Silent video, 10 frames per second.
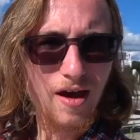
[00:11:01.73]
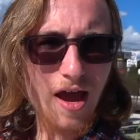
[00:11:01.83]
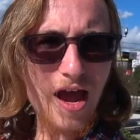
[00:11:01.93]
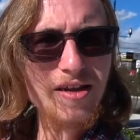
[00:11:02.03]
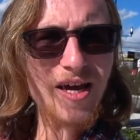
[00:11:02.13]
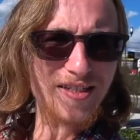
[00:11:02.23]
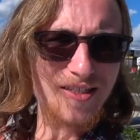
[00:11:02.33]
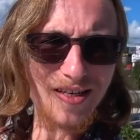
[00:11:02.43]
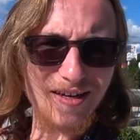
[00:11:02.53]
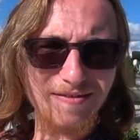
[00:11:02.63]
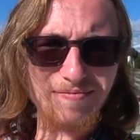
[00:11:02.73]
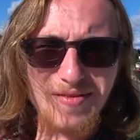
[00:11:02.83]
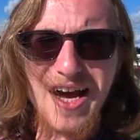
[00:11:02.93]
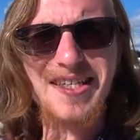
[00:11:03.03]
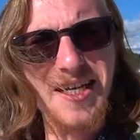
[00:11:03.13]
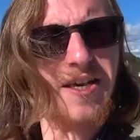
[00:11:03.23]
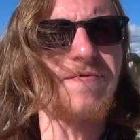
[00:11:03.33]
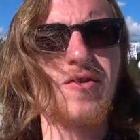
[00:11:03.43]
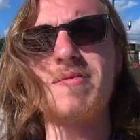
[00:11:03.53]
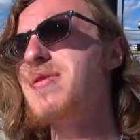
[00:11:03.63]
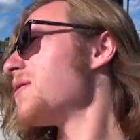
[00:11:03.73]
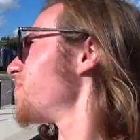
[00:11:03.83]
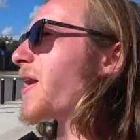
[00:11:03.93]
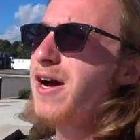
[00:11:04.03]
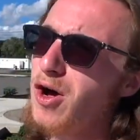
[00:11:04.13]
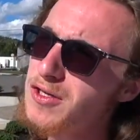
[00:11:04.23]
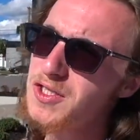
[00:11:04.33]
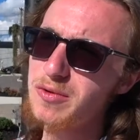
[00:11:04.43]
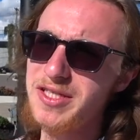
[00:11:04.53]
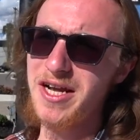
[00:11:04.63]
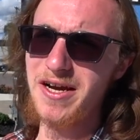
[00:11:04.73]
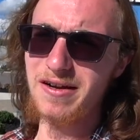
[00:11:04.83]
And yes, I did it for the meme, but I also did it